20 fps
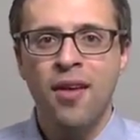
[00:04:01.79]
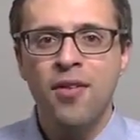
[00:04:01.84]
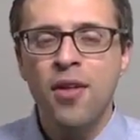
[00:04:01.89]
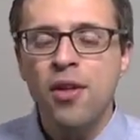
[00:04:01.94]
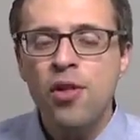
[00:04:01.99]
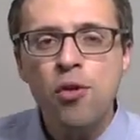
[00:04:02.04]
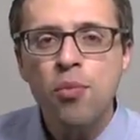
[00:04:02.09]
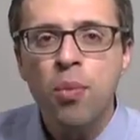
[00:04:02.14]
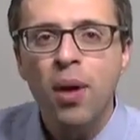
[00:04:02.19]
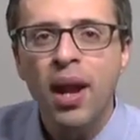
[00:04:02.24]

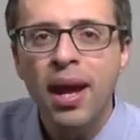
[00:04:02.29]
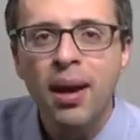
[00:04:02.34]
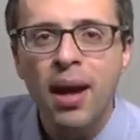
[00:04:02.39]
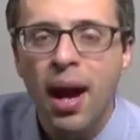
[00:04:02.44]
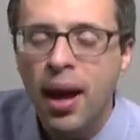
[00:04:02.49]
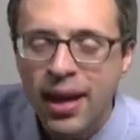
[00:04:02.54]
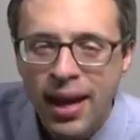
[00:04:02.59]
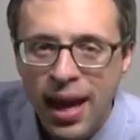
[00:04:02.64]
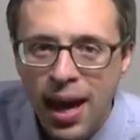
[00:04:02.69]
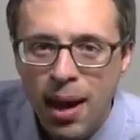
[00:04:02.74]
This is what
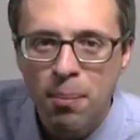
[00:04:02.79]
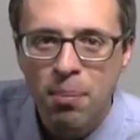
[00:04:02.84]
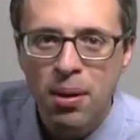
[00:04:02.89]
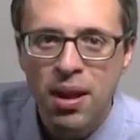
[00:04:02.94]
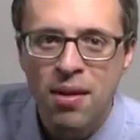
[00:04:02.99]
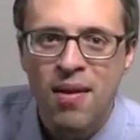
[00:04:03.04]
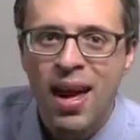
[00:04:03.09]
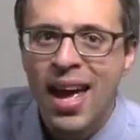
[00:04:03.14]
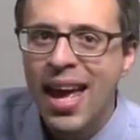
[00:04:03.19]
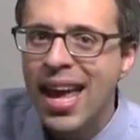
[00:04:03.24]
I can't
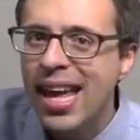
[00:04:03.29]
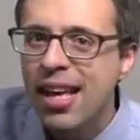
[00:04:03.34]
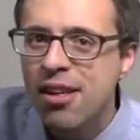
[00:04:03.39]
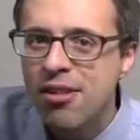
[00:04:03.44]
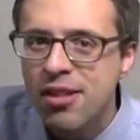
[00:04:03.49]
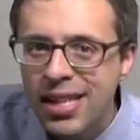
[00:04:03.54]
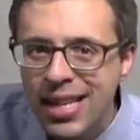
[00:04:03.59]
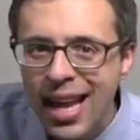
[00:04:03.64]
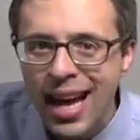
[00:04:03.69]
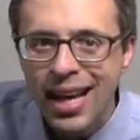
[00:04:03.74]
believe. He
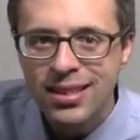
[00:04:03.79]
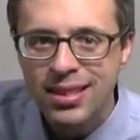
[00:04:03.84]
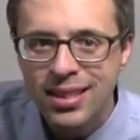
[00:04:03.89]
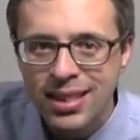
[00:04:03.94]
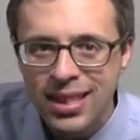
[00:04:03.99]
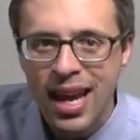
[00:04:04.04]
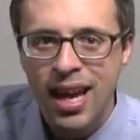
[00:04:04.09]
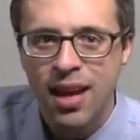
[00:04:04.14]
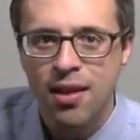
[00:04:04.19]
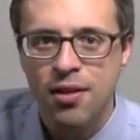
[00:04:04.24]
is not
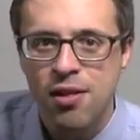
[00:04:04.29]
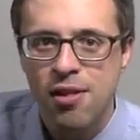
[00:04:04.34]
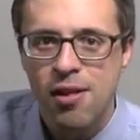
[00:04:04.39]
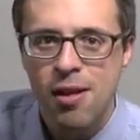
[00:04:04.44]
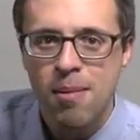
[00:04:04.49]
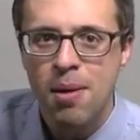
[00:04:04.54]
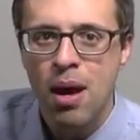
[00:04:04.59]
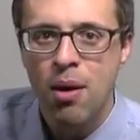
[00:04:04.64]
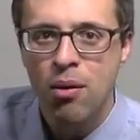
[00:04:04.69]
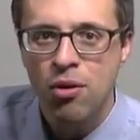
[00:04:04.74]
saying the
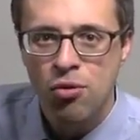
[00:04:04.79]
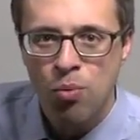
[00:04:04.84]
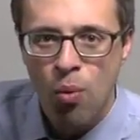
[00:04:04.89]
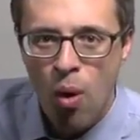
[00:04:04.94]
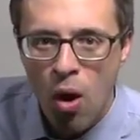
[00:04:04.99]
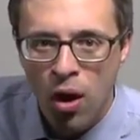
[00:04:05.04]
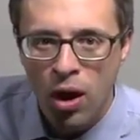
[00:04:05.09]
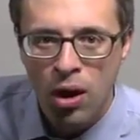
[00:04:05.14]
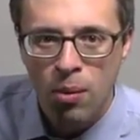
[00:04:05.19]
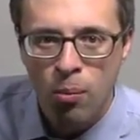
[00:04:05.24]
CBO is
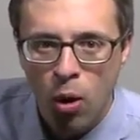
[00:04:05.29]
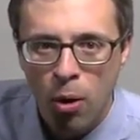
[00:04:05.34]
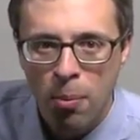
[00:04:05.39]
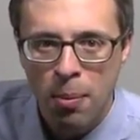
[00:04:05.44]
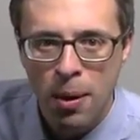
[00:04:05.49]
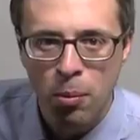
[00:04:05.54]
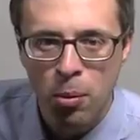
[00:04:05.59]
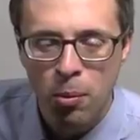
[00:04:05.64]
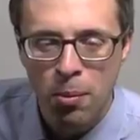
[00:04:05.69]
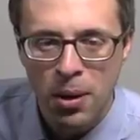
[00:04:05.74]
wrong and more
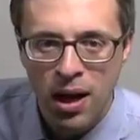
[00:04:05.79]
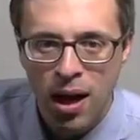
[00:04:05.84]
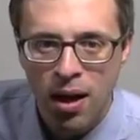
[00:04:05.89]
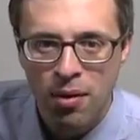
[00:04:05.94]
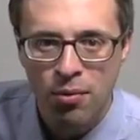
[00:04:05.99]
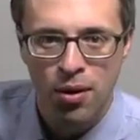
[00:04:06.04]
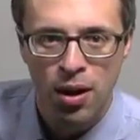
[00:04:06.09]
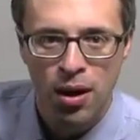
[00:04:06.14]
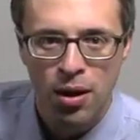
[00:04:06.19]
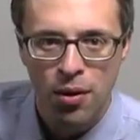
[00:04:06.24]
people will be
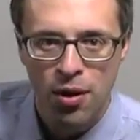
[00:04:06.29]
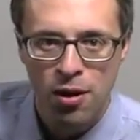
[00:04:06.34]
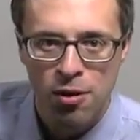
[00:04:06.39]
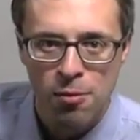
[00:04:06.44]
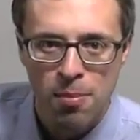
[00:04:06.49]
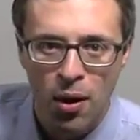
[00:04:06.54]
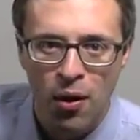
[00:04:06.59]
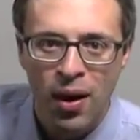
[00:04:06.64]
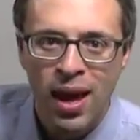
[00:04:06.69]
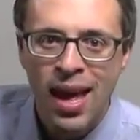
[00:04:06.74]
covered under
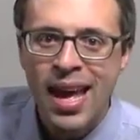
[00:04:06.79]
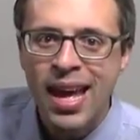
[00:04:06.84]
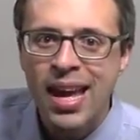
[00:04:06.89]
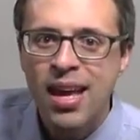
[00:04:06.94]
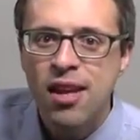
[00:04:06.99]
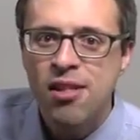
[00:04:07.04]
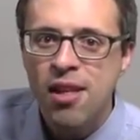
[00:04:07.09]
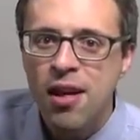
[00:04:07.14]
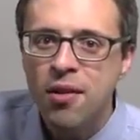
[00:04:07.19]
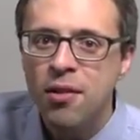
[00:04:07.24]
his bill.
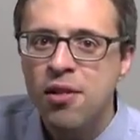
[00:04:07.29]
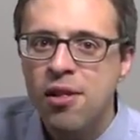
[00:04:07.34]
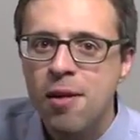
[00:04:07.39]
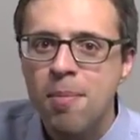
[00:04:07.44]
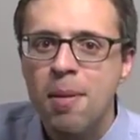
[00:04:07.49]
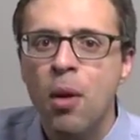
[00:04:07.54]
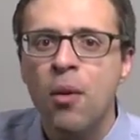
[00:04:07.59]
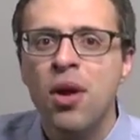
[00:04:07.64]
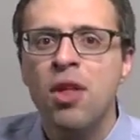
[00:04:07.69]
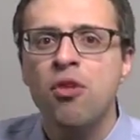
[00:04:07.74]
He is saying the
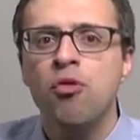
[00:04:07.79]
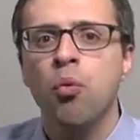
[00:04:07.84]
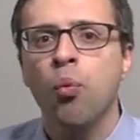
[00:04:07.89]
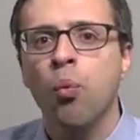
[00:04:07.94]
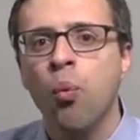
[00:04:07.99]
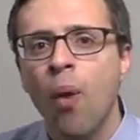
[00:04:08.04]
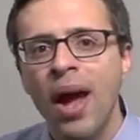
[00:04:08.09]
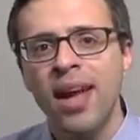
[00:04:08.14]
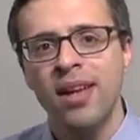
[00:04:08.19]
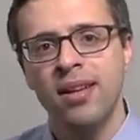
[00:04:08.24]
CBO is
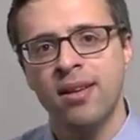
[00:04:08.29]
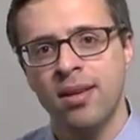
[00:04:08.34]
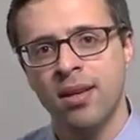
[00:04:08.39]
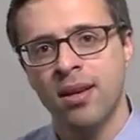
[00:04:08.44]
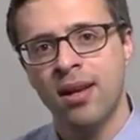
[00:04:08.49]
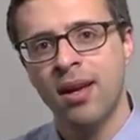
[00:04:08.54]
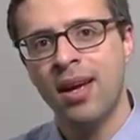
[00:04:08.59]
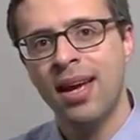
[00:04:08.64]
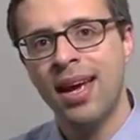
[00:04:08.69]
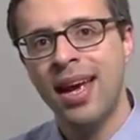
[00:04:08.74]
right.
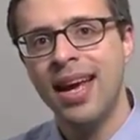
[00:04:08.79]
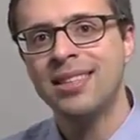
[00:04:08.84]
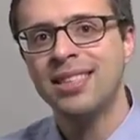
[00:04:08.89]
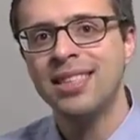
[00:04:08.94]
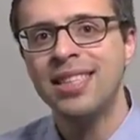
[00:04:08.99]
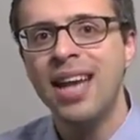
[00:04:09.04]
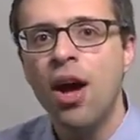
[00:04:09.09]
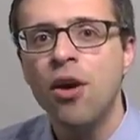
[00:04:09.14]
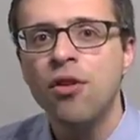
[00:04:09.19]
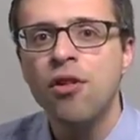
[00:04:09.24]

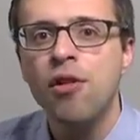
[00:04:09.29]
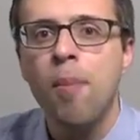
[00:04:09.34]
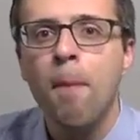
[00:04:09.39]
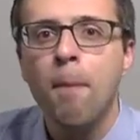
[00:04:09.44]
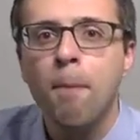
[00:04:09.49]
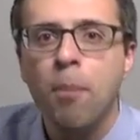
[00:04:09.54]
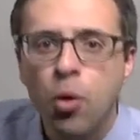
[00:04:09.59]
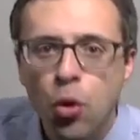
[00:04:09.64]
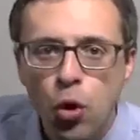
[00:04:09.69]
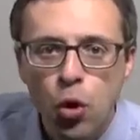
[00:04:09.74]
Its analysis
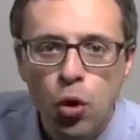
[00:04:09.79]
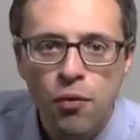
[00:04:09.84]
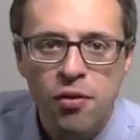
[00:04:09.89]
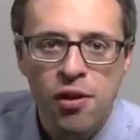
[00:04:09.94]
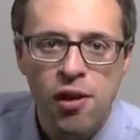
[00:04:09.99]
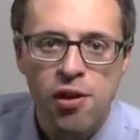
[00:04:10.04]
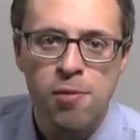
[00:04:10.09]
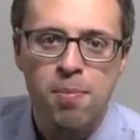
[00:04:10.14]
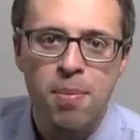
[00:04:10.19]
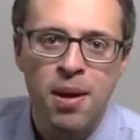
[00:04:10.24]

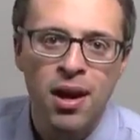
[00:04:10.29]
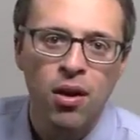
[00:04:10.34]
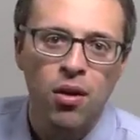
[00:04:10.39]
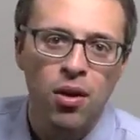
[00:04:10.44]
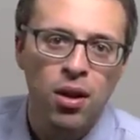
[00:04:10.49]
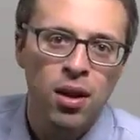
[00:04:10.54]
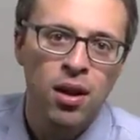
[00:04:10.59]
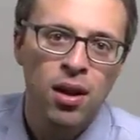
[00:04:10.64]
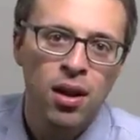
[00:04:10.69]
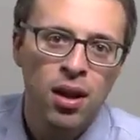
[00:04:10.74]
proves his
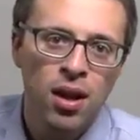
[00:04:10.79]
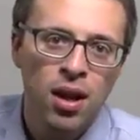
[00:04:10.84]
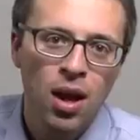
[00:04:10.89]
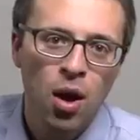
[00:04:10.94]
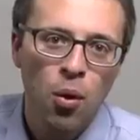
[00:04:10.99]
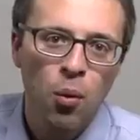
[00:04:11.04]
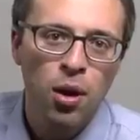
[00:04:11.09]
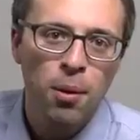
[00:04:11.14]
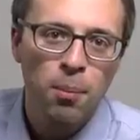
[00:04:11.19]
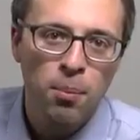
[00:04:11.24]
bill
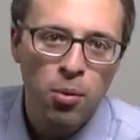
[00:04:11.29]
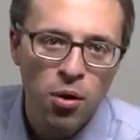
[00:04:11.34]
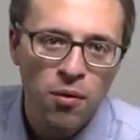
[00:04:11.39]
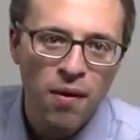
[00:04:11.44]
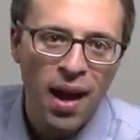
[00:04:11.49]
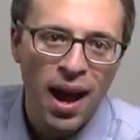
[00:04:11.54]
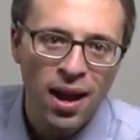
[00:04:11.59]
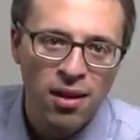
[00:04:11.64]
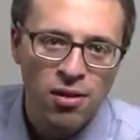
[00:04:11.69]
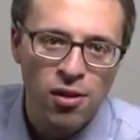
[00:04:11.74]
will
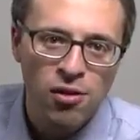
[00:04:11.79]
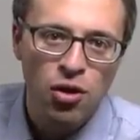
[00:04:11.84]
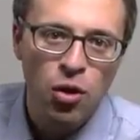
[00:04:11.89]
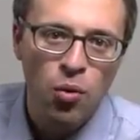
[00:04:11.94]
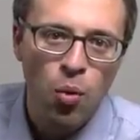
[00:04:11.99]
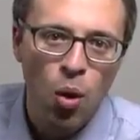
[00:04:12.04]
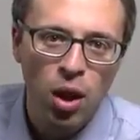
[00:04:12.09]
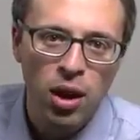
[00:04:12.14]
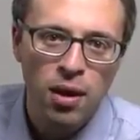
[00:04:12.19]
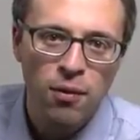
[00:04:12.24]
improve access to
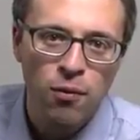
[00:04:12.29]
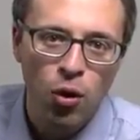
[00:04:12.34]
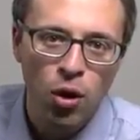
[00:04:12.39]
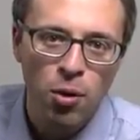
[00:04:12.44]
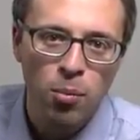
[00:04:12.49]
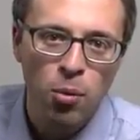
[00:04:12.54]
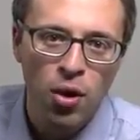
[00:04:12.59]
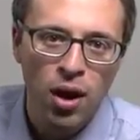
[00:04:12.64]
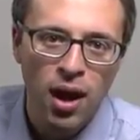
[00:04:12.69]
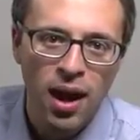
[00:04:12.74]
quality,
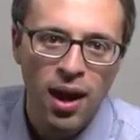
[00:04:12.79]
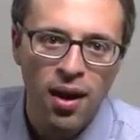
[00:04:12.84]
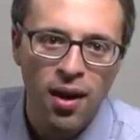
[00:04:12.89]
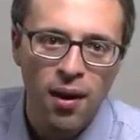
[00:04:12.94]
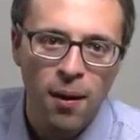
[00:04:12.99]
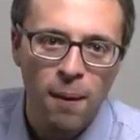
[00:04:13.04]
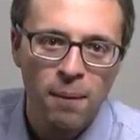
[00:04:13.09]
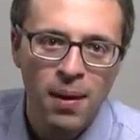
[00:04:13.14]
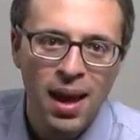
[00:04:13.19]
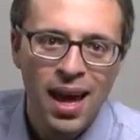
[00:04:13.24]
affordable
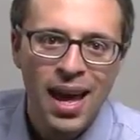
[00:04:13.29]
care.